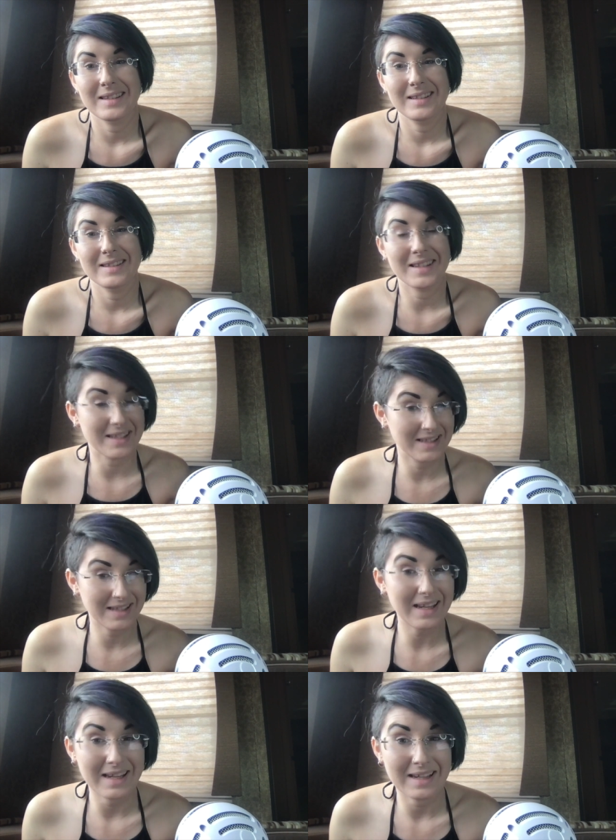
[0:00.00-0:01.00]

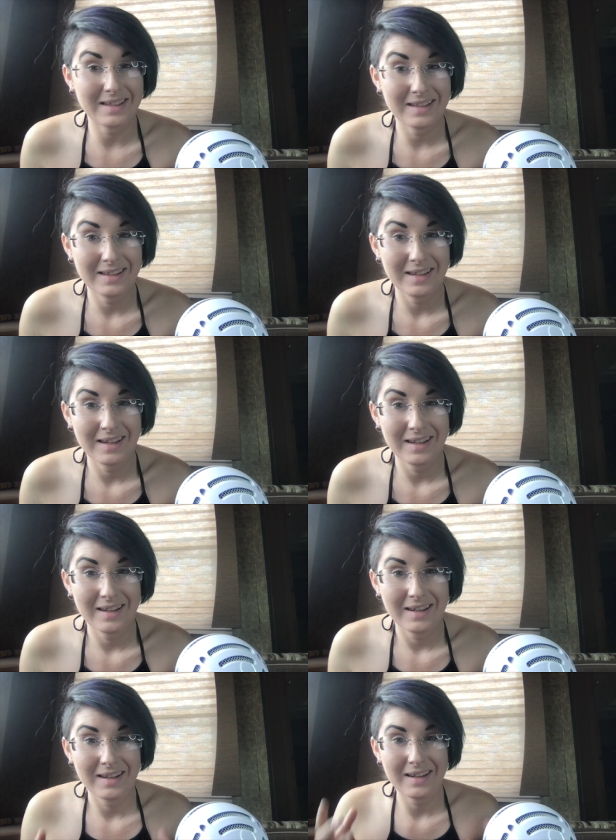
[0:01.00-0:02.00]
succeed
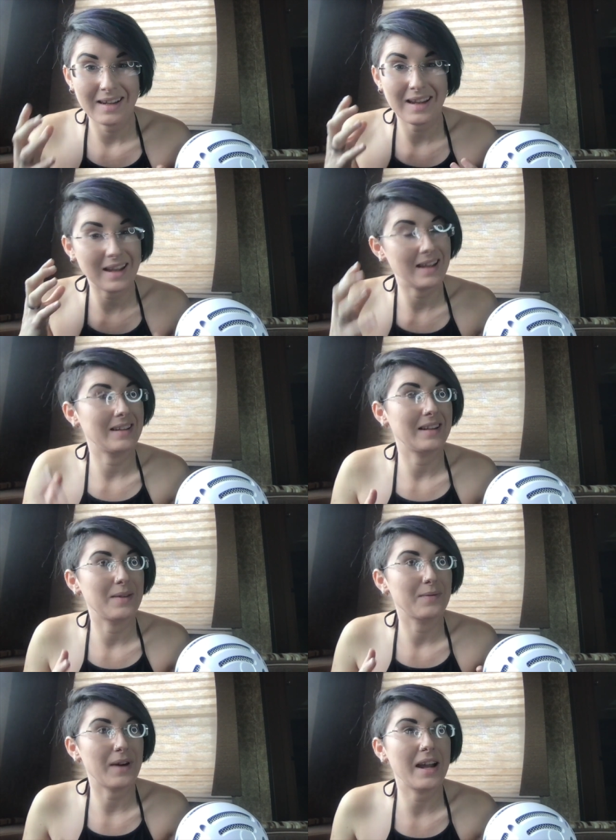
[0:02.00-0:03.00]
in an
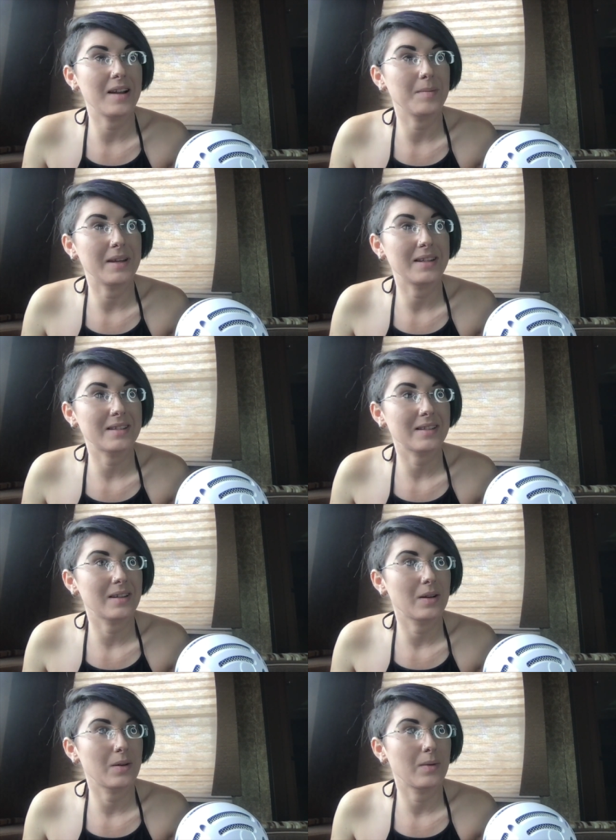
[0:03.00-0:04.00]
environment
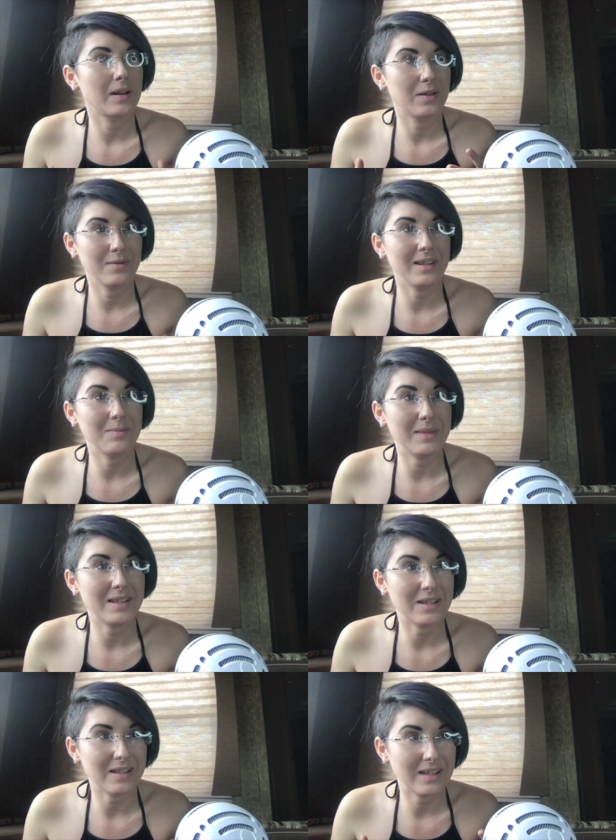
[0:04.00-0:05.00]
where you need me
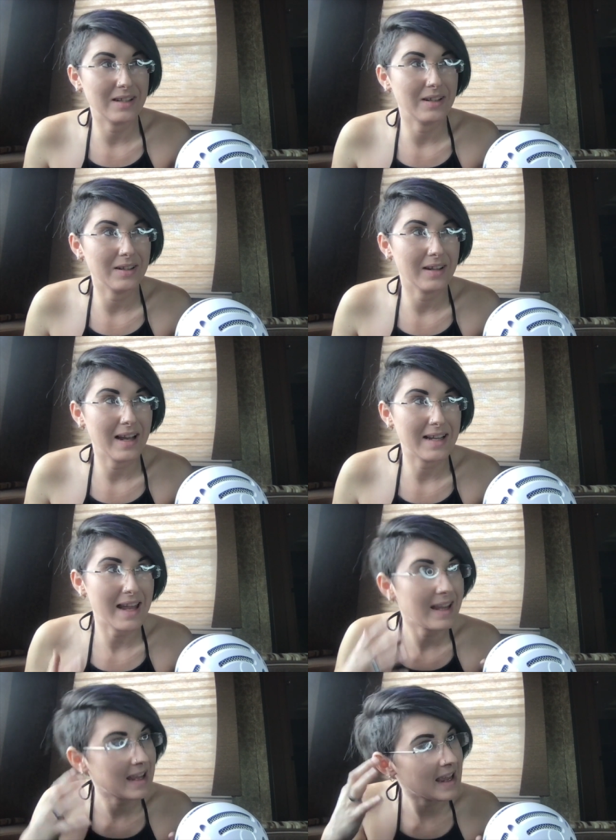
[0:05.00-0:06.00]
to hear and
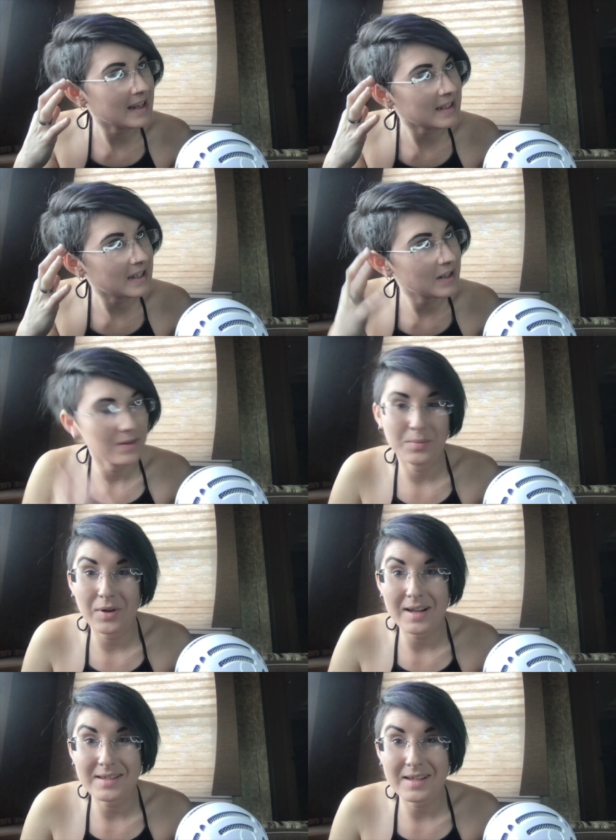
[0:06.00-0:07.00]
I can't hear and
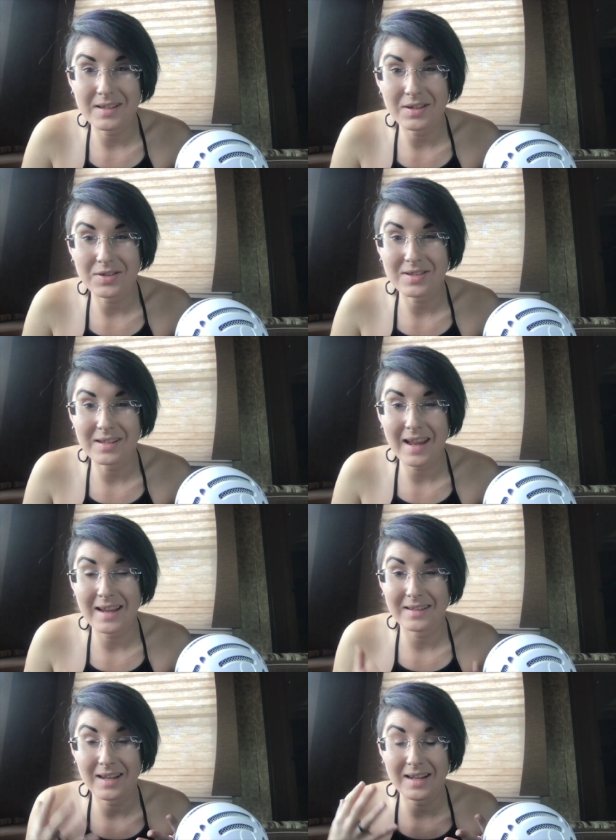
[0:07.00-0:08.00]
process
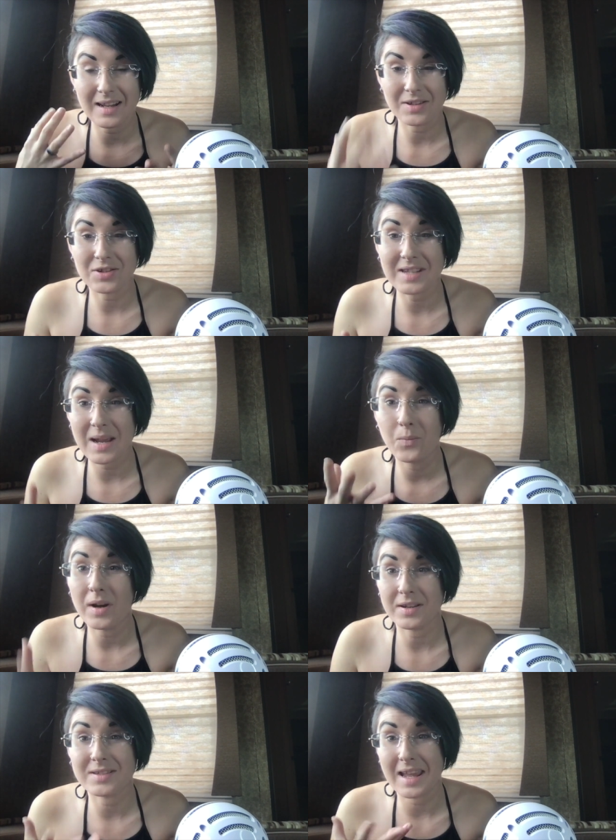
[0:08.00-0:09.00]
understand what
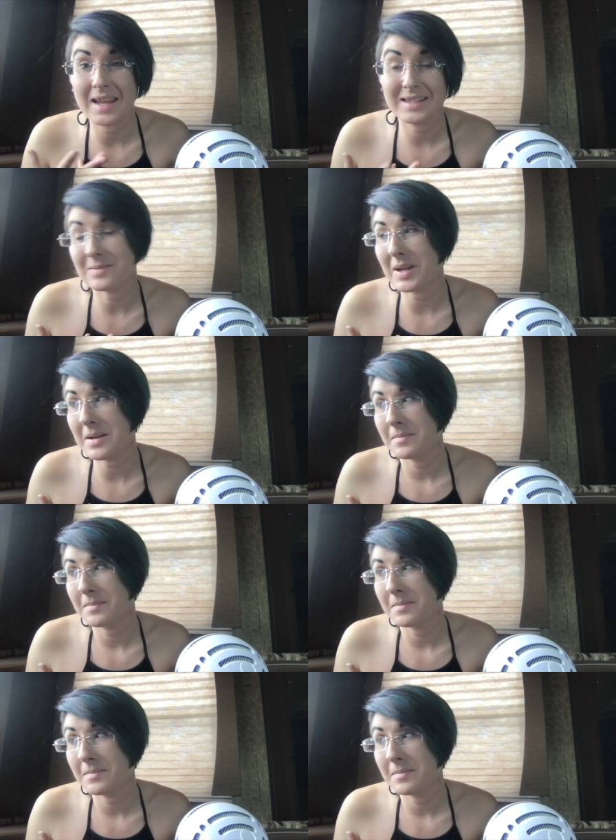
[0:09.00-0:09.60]
you're saying to me.